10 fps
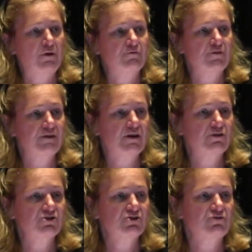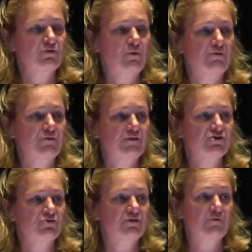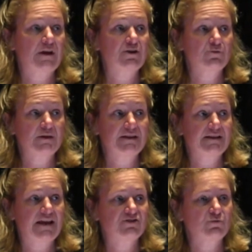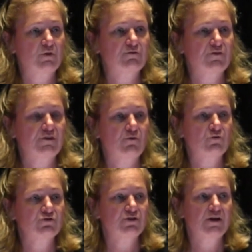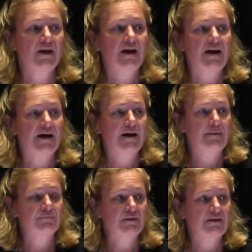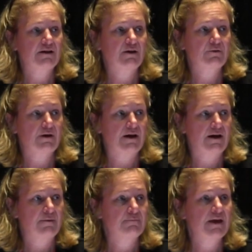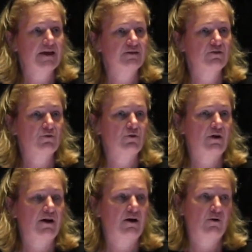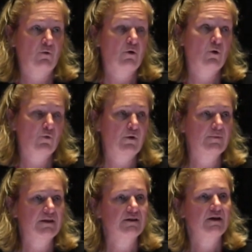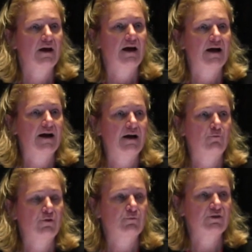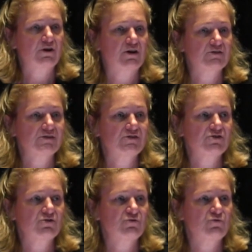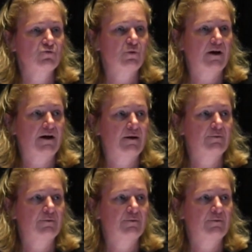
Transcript: one for the younger children, one for the children of intermediate age, and one for the older young men or women with regards to